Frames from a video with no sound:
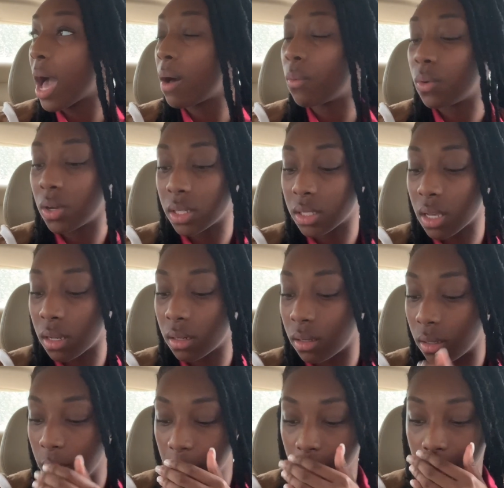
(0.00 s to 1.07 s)
I was
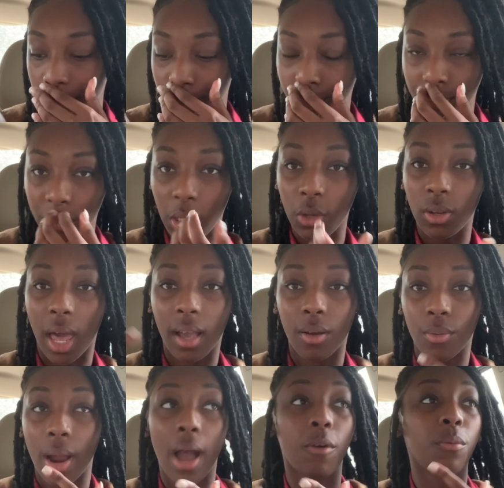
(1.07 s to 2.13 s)
gonna do like a
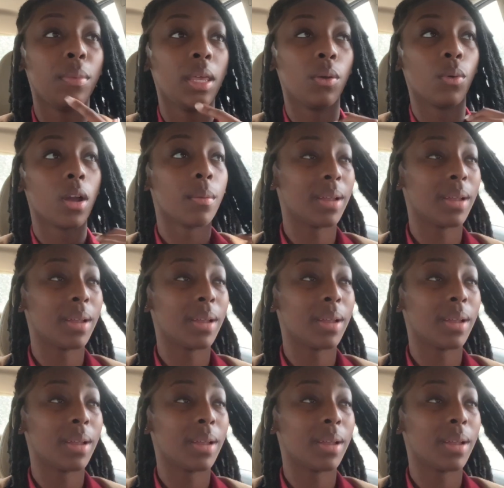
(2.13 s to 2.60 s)
ride with me to work,